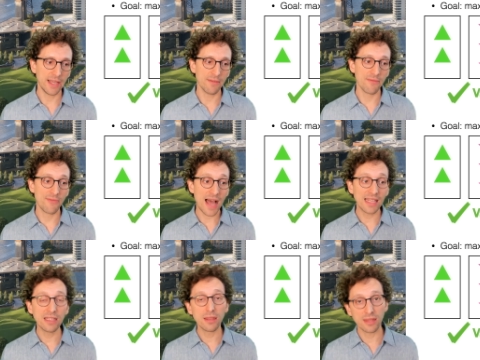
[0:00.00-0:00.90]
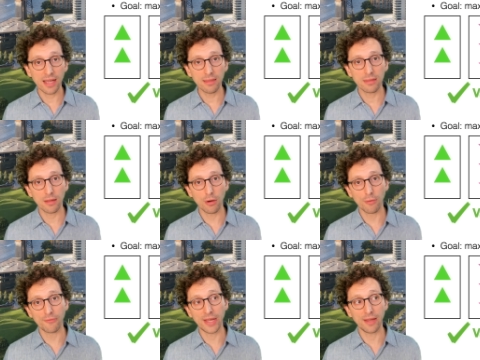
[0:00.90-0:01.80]
valid sets
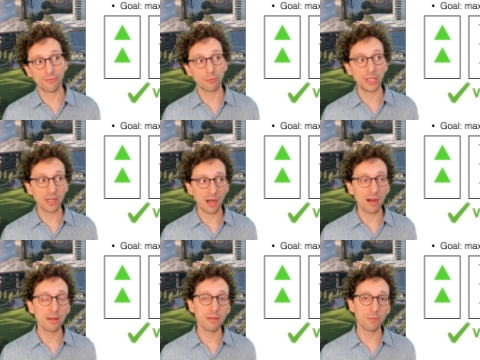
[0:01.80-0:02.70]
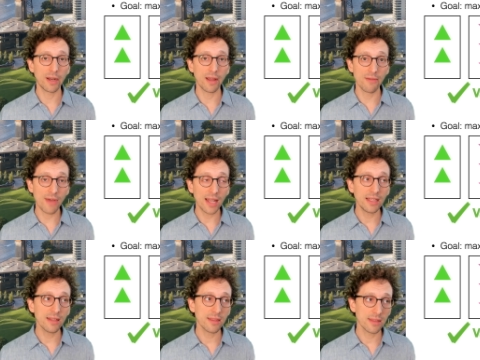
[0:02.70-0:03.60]
of 3 cards, where a
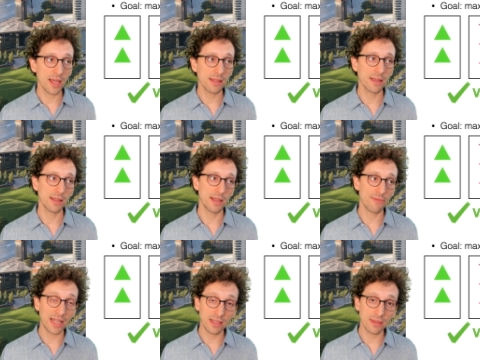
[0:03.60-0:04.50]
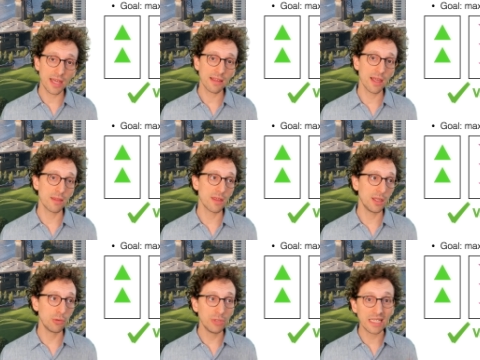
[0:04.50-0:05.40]
valid set has
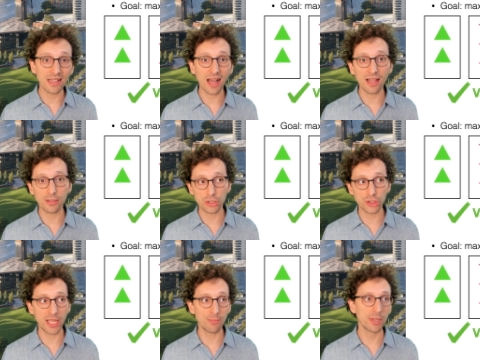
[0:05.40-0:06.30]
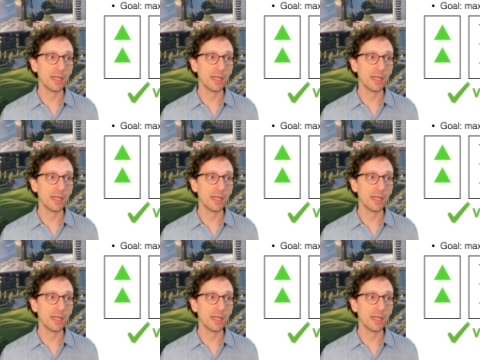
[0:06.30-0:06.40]
a unique color, shape,